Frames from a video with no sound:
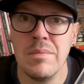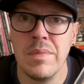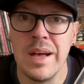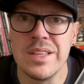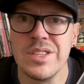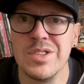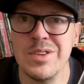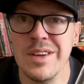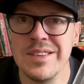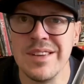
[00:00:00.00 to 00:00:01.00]
As
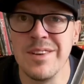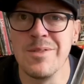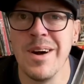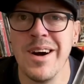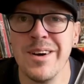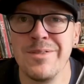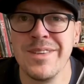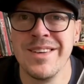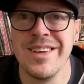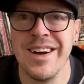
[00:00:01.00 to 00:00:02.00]
soon as it arrived,
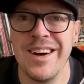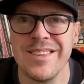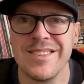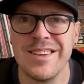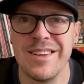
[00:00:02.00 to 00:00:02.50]
I sent